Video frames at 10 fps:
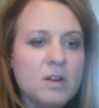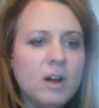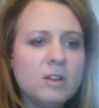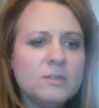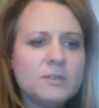
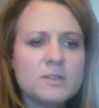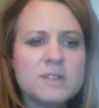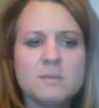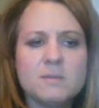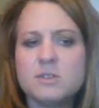all of your
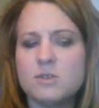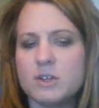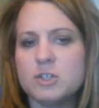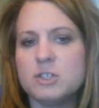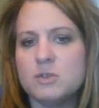assignments are
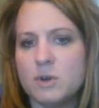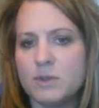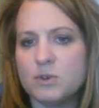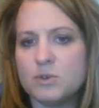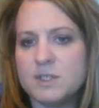actually due
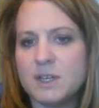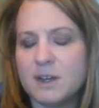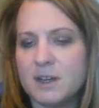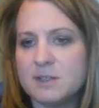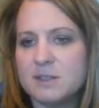on Thursday
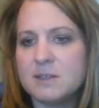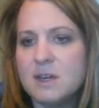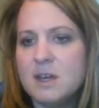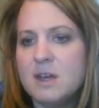nights.